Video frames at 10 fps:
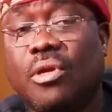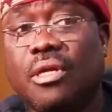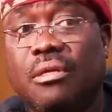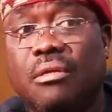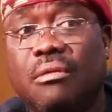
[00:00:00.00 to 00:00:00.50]

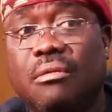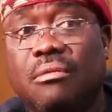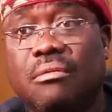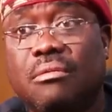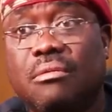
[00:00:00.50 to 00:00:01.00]
Okay,
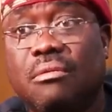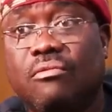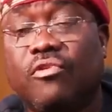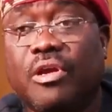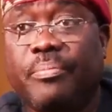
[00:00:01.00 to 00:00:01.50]

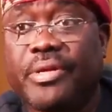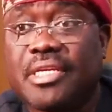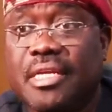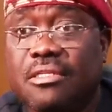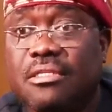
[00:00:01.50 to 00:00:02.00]
for a
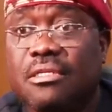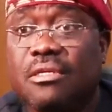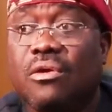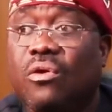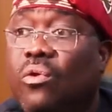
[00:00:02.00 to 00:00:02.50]
patient
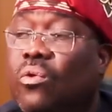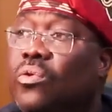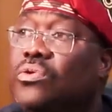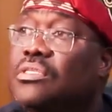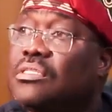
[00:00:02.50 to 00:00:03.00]

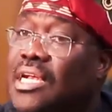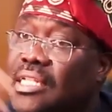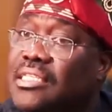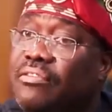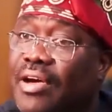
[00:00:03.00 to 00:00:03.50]
whose
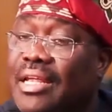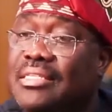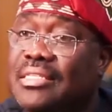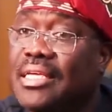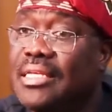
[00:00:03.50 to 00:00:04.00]
relative
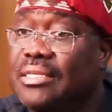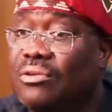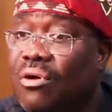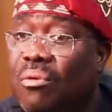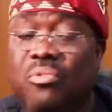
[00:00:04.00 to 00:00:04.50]
had
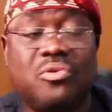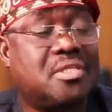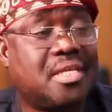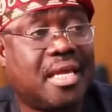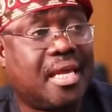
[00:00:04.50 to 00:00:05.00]
stayed
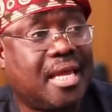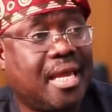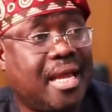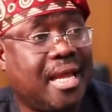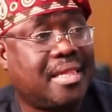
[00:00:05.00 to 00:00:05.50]
almost,
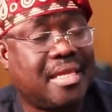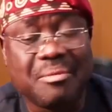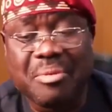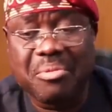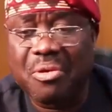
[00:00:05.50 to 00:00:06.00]
I
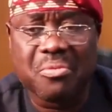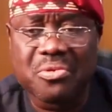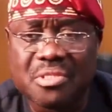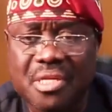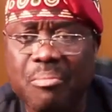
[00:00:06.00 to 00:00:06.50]
think maybe
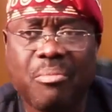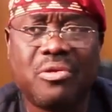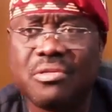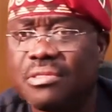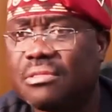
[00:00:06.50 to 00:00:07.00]
almost a
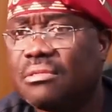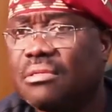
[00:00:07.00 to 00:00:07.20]
month,